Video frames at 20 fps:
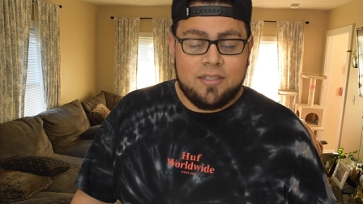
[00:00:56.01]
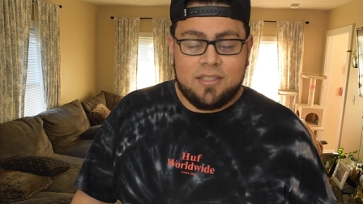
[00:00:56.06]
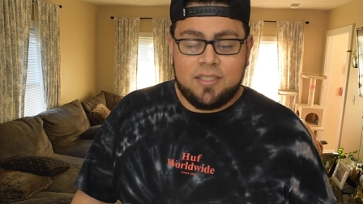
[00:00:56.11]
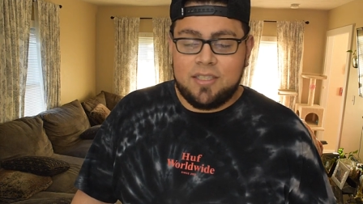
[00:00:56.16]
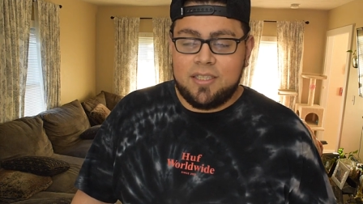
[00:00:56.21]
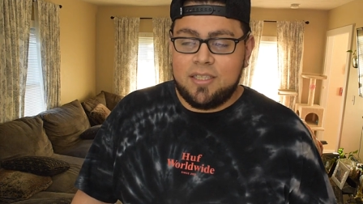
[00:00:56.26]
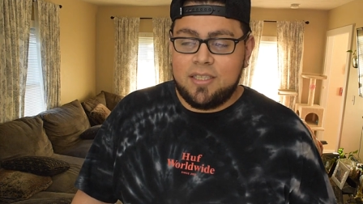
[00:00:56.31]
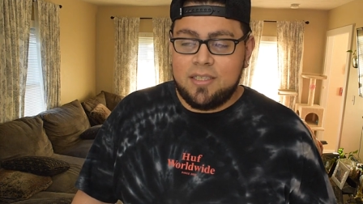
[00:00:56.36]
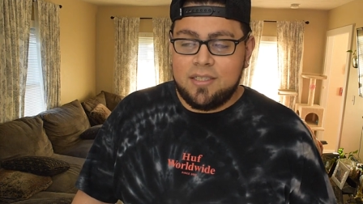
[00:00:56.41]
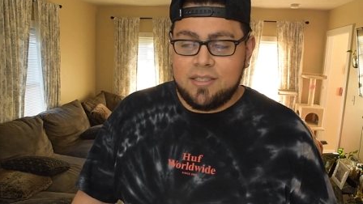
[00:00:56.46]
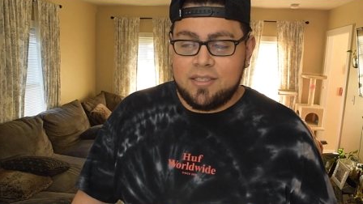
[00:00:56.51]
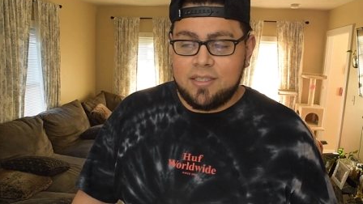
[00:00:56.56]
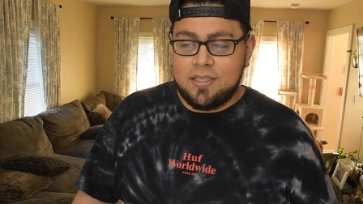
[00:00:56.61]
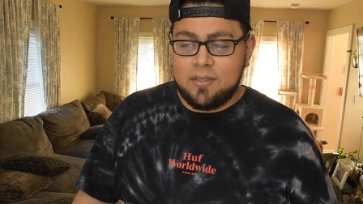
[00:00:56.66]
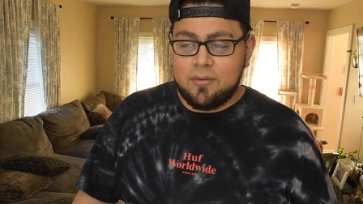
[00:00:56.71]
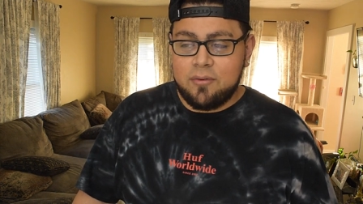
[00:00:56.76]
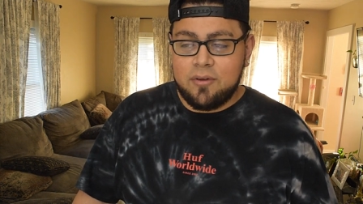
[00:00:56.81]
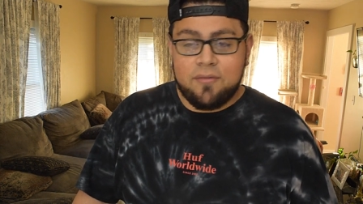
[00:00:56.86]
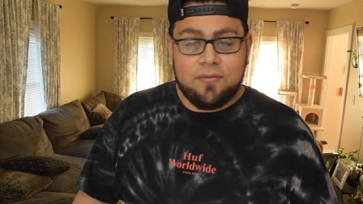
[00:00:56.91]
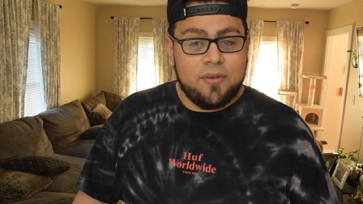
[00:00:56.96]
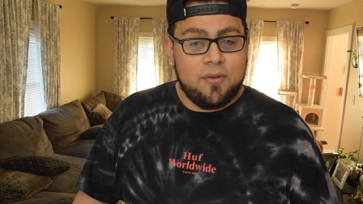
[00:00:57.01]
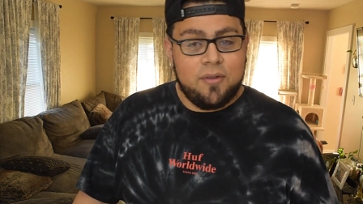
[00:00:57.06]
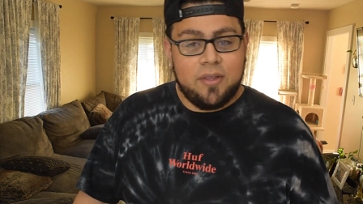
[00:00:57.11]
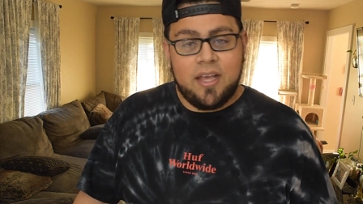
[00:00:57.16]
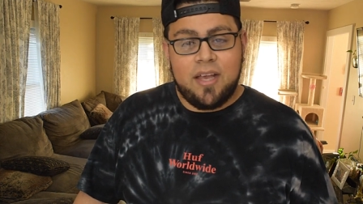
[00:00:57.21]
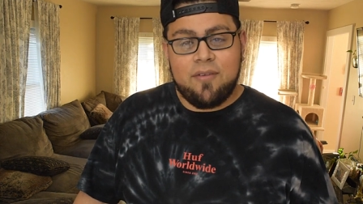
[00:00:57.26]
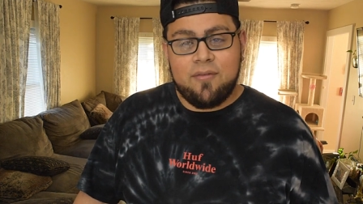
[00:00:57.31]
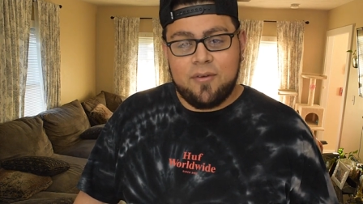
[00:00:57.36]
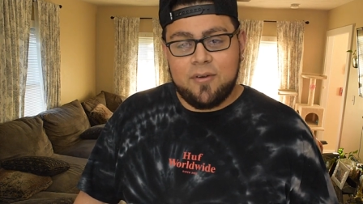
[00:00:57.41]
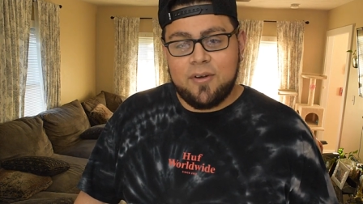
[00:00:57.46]
to, to review
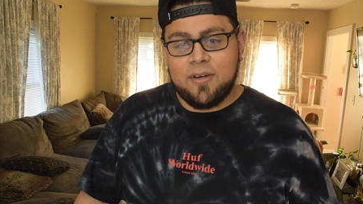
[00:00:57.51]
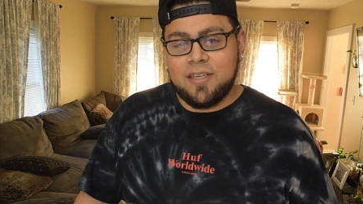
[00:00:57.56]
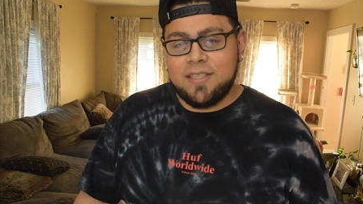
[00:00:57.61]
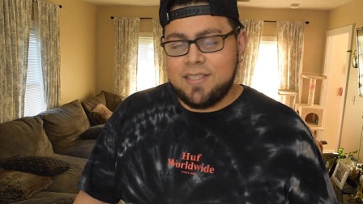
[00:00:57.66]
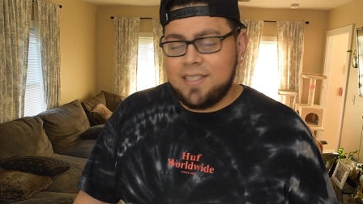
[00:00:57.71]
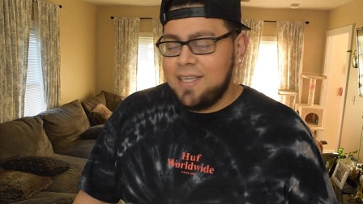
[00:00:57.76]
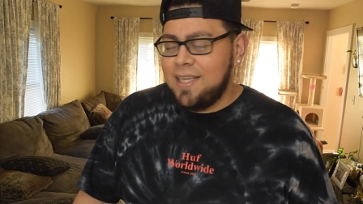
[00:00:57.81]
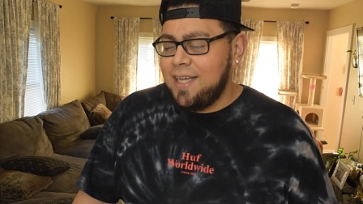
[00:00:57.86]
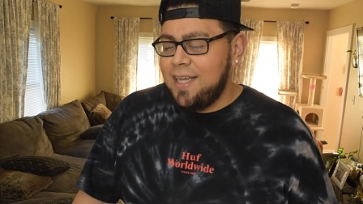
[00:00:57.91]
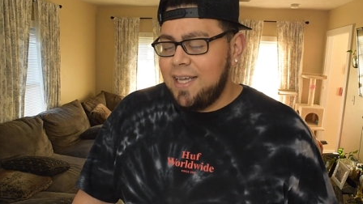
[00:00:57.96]
that for us